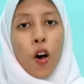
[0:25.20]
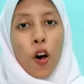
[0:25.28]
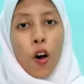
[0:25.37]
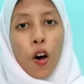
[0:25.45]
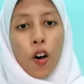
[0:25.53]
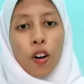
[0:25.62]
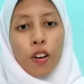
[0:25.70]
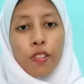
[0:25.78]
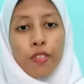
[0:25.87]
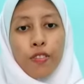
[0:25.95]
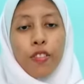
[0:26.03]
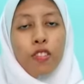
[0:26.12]
of
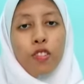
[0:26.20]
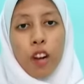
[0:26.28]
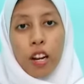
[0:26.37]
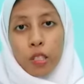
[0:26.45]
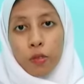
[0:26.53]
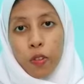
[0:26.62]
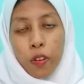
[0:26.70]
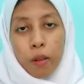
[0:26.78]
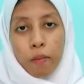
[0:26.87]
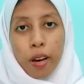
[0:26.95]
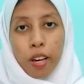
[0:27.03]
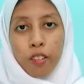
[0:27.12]
transferring
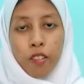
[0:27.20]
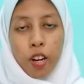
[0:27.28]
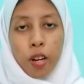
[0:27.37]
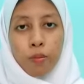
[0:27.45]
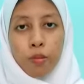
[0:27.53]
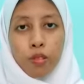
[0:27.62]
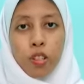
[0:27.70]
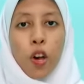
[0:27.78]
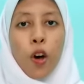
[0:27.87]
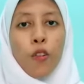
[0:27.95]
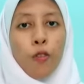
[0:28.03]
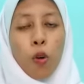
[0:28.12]
microbes
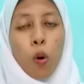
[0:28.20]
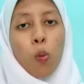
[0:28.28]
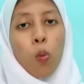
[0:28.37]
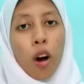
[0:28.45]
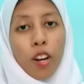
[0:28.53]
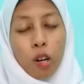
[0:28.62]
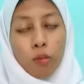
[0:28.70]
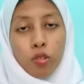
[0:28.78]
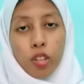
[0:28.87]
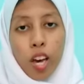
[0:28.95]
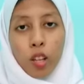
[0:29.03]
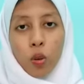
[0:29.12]
from one
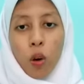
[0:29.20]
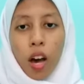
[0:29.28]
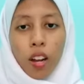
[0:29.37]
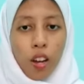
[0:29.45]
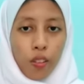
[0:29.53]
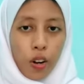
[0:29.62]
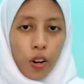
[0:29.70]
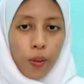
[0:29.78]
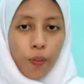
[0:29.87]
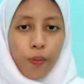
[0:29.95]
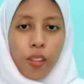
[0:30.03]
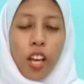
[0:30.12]
object to another.
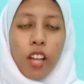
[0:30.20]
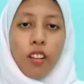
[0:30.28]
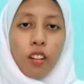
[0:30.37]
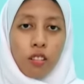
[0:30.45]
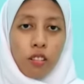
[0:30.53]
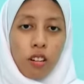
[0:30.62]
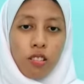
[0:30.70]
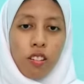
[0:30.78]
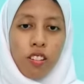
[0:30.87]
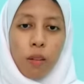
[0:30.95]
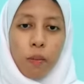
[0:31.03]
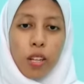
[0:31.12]
The
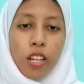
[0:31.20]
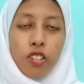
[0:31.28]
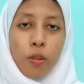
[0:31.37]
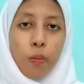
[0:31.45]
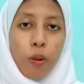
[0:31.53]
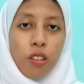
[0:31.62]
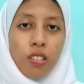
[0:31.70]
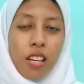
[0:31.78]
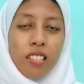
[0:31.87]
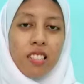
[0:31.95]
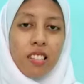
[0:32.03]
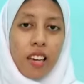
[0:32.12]
cross-contamination
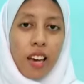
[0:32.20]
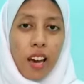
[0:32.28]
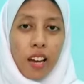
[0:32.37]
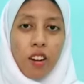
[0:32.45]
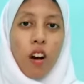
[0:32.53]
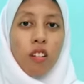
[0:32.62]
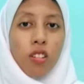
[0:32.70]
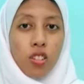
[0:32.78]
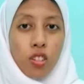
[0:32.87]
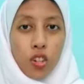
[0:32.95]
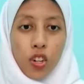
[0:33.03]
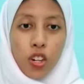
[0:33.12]
process can
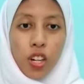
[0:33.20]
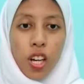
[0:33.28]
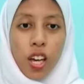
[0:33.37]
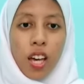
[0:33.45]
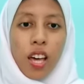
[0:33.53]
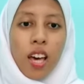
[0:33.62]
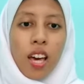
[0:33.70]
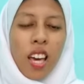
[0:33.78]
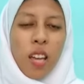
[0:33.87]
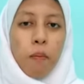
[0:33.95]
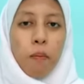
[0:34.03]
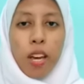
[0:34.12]
occur
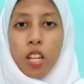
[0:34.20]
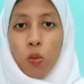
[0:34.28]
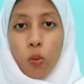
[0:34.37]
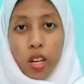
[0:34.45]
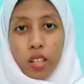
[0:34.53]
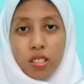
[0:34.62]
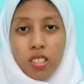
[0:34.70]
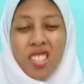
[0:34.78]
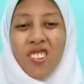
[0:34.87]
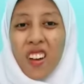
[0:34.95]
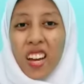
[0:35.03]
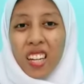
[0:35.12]
in many ways,
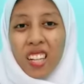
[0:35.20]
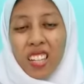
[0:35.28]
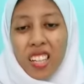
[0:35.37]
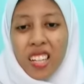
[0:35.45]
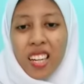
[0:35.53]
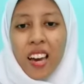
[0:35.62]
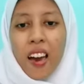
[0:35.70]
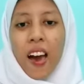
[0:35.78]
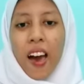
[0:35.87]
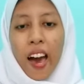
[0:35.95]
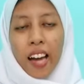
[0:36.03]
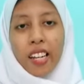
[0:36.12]
directly
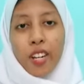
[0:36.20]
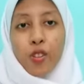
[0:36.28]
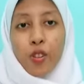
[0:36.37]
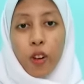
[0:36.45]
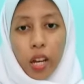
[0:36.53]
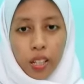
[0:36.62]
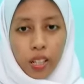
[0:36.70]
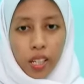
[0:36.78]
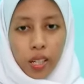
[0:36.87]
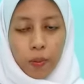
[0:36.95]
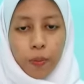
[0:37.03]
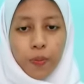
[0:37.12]
and
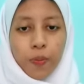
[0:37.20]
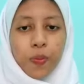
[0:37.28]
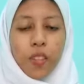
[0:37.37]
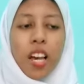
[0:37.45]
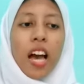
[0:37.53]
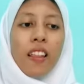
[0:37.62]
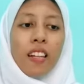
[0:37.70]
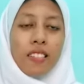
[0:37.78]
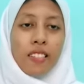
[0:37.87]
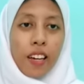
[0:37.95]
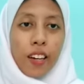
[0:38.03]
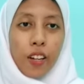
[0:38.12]
indirectly. The
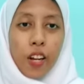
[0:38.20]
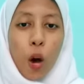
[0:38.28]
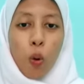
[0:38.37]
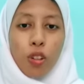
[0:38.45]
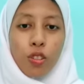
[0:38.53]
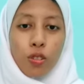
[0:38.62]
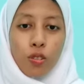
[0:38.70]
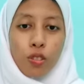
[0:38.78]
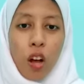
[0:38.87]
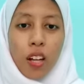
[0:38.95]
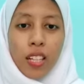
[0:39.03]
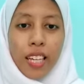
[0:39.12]
second I want to
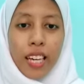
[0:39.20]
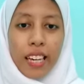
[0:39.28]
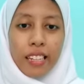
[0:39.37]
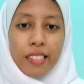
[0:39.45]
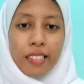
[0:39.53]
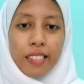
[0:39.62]
talk is